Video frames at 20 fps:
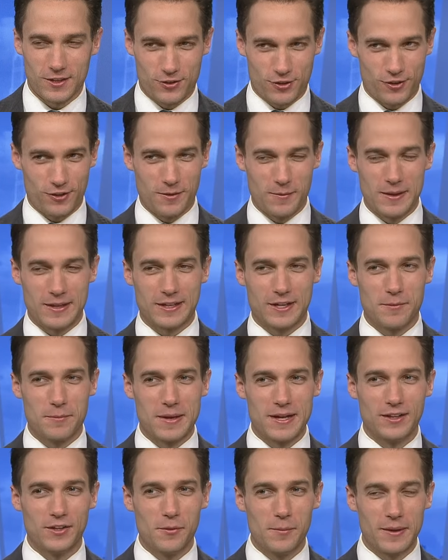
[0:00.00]
tournament could
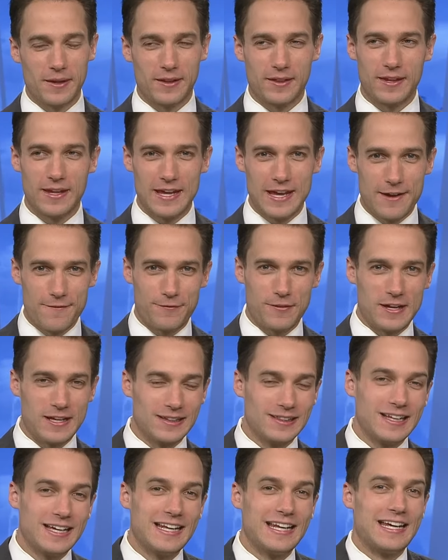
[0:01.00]
be a little bit iffy
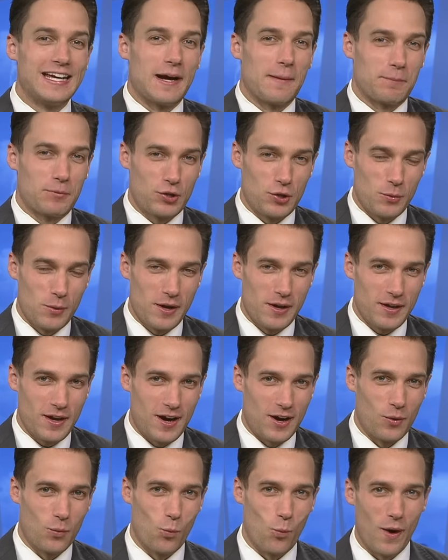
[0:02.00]
leading up to it.
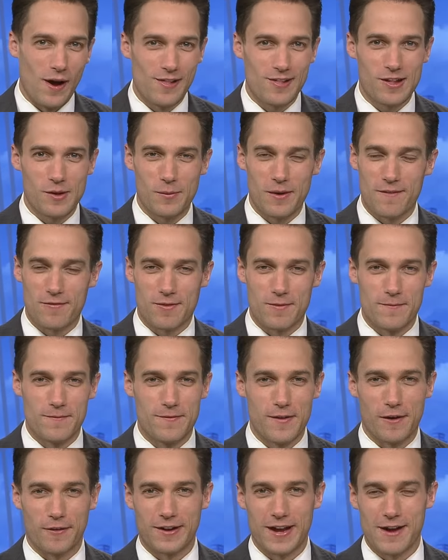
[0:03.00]
On Wednesday, we have some
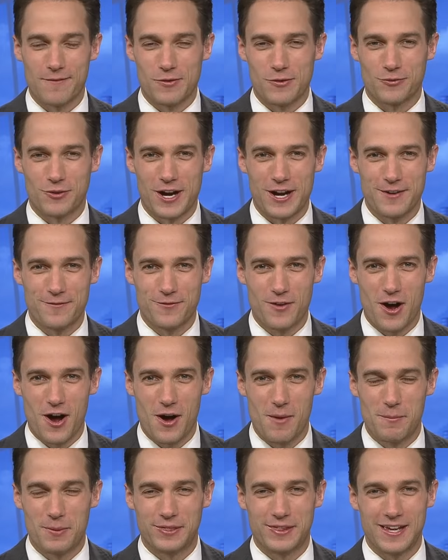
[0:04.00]
very heavy
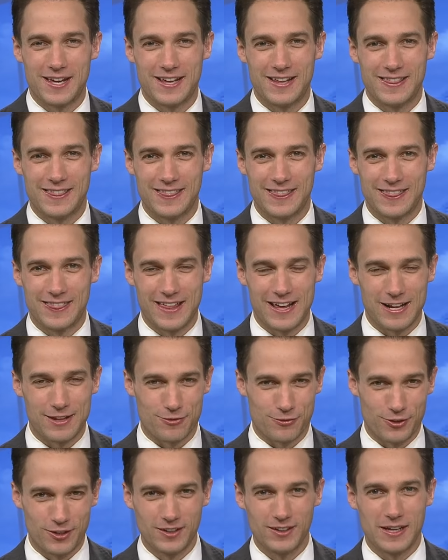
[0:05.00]
rainfall, but then things
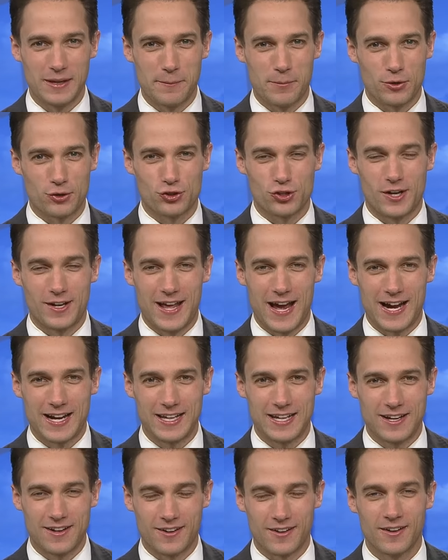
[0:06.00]
really push on out
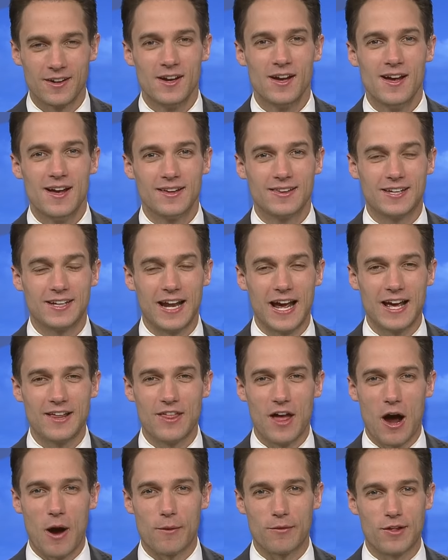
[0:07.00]
of here. Today,
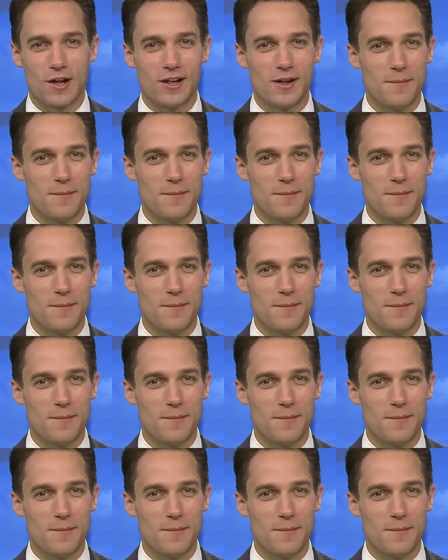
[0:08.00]
though, it's all